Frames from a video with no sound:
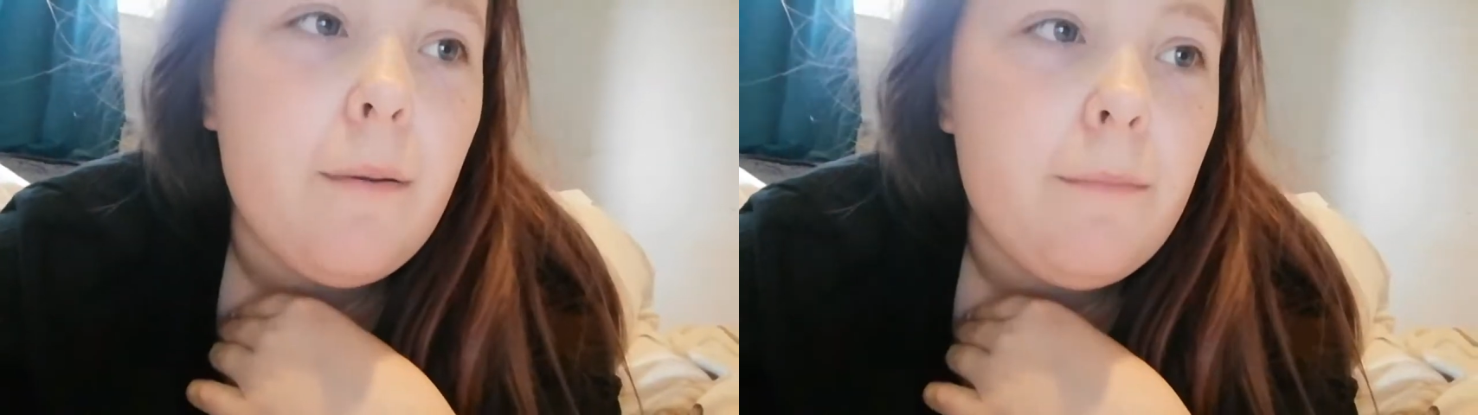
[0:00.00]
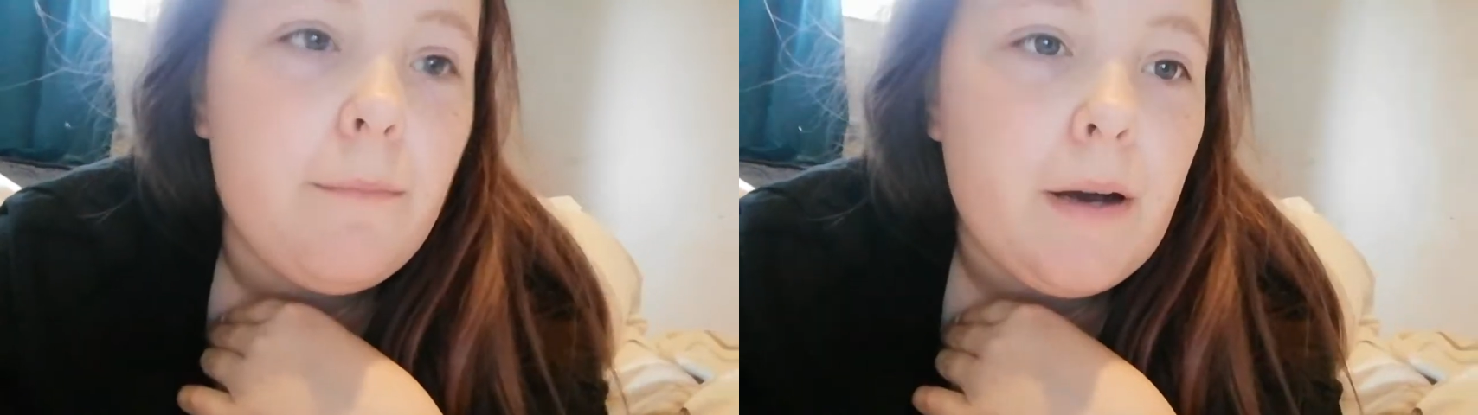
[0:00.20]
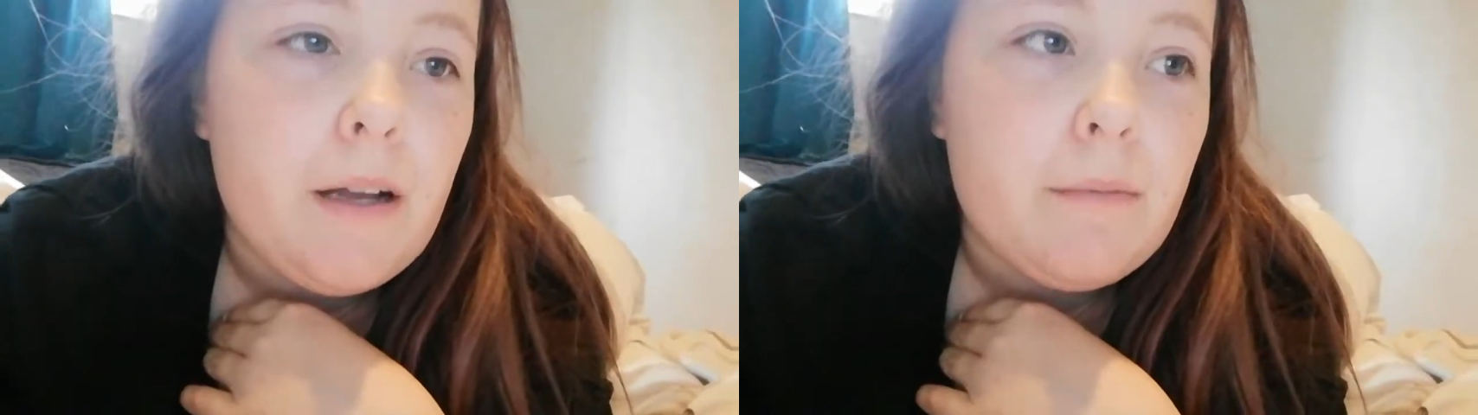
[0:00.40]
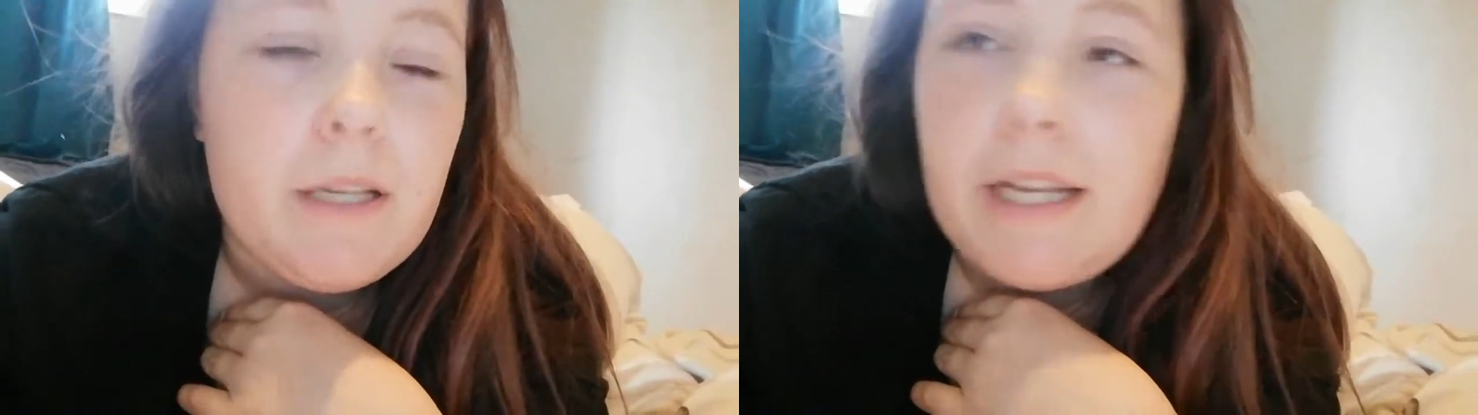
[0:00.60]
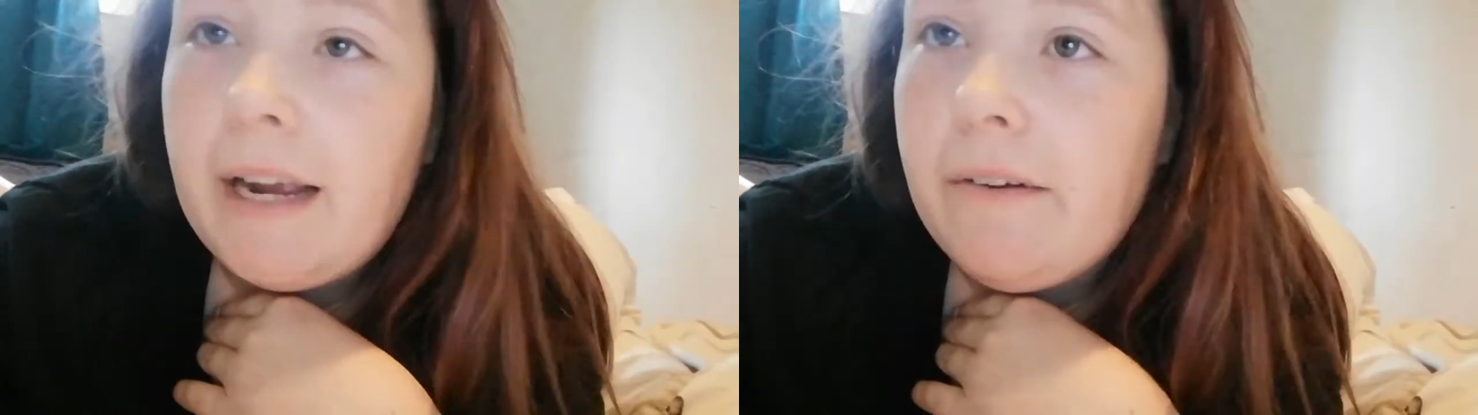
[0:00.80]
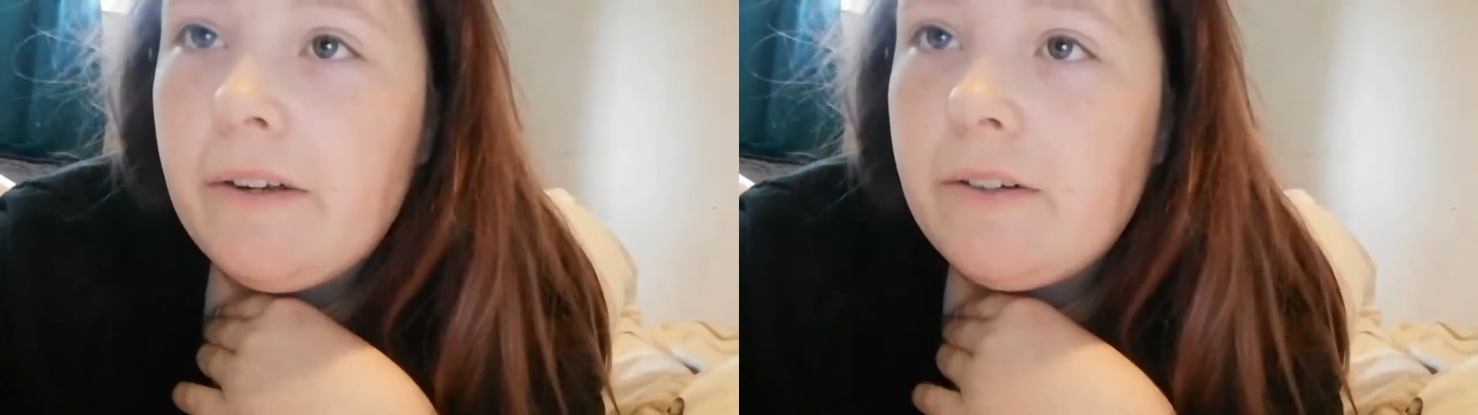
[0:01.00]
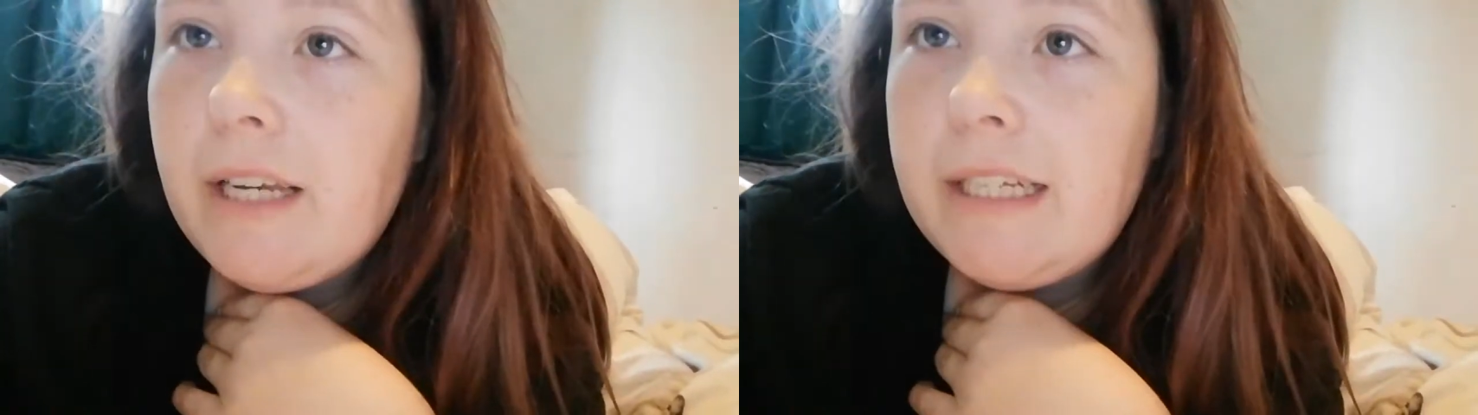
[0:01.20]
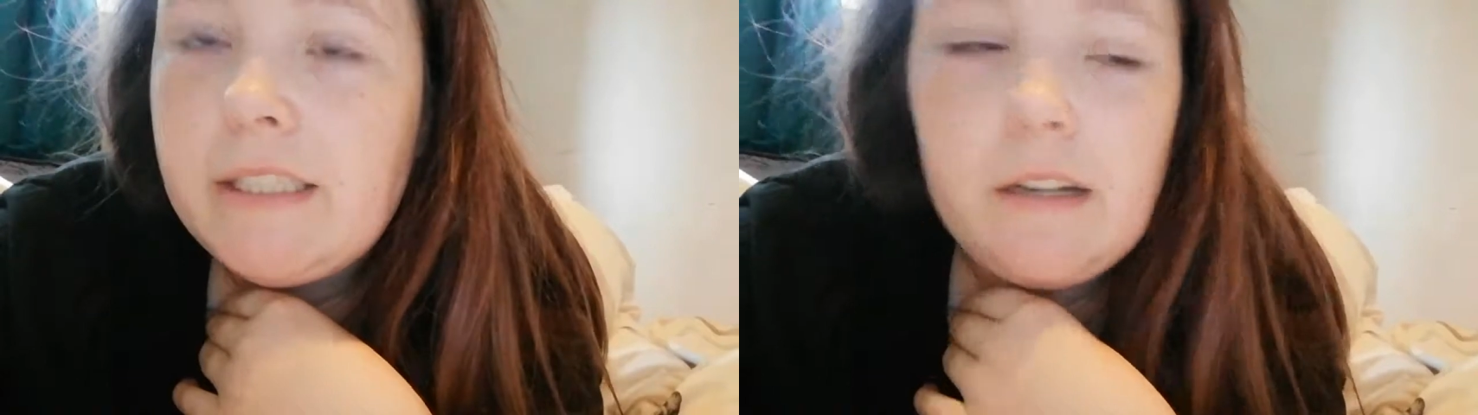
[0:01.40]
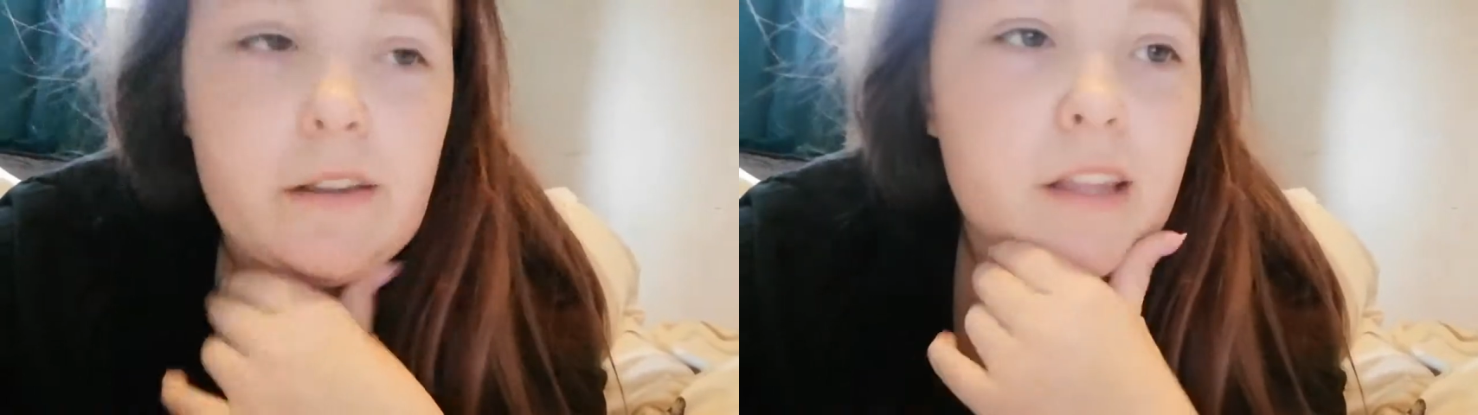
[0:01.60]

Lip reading: But I'm going to carry on later.